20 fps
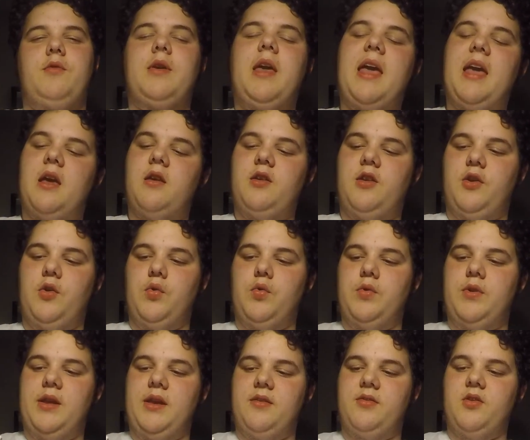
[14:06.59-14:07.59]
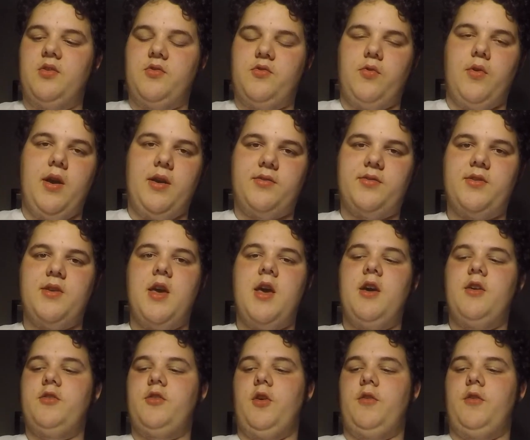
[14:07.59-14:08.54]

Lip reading: if you can't do decent tricks.